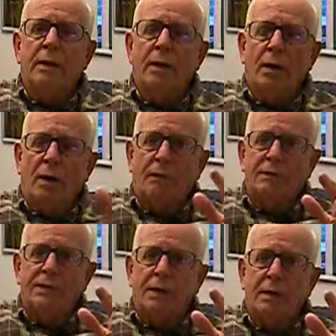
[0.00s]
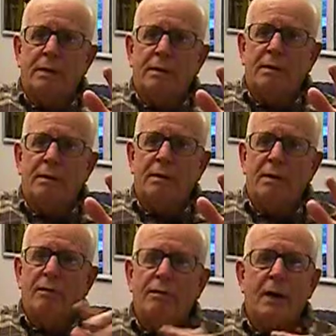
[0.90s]
And all of a sudden,
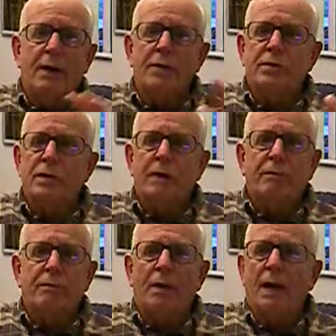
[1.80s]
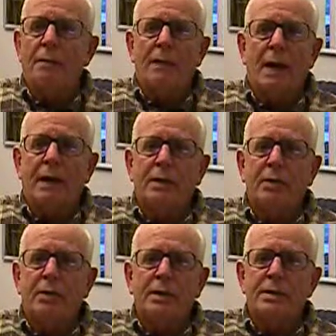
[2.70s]
you find yourself right back
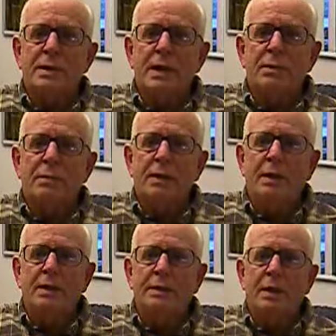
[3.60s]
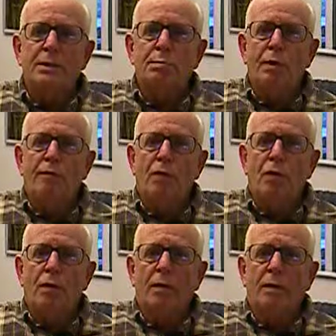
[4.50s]
doing the same things as
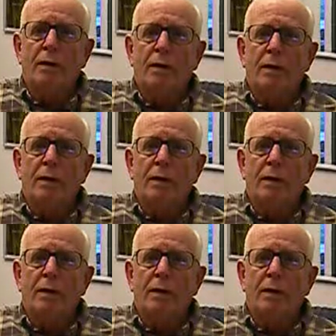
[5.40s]
before.